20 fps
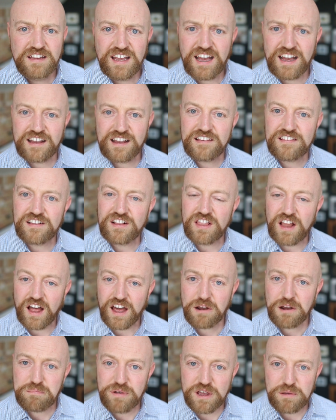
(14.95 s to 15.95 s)
Yeah, because a
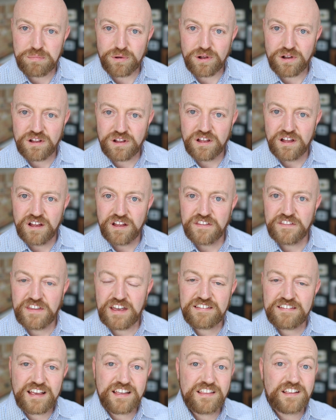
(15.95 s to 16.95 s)
lot of people,
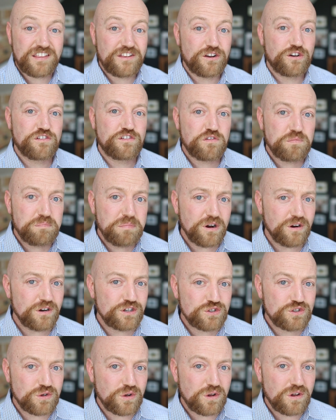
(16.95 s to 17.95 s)
they say that they're
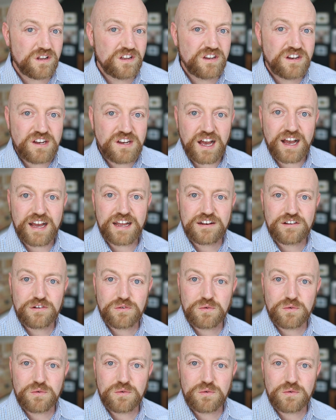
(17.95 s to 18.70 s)
spiritual, not